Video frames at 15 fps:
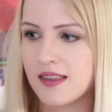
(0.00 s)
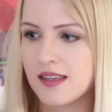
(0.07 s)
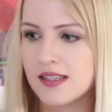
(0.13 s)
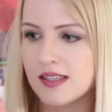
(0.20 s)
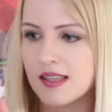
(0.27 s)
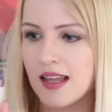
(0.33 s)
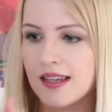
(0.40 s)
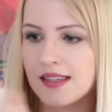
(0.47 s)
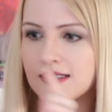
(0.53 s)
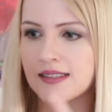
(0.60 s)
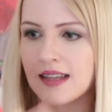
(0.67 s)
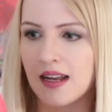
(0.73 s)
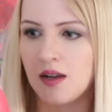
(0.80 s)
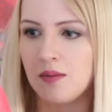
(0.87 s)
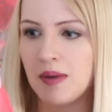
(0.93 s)
the slight
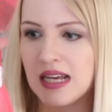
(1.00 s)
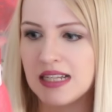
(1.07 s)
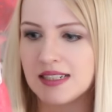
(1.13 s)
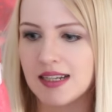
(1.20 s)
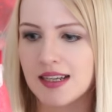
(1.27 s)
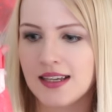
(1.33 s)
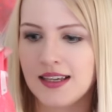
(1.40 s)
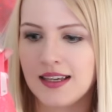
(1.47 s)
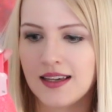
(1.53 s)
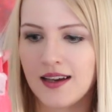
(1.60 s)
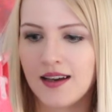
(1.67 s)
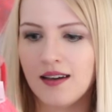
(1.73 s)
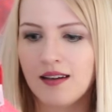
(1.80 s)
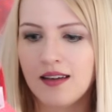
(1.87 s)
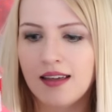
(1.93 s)
scallop edging
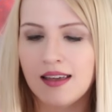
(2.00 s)
here.